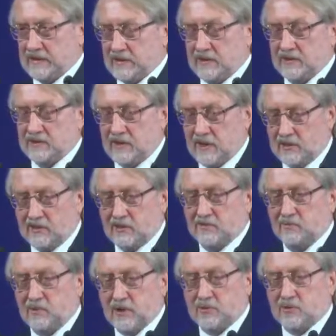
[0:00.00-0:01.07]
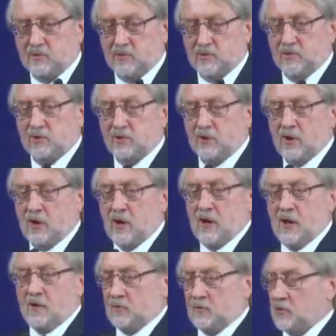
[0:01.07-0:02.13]
to help the body to get over it
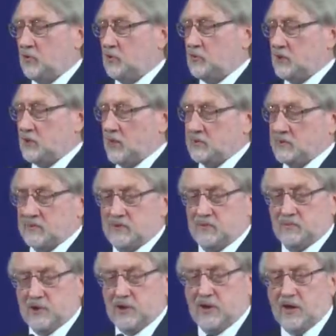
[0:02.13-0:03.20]
on its own.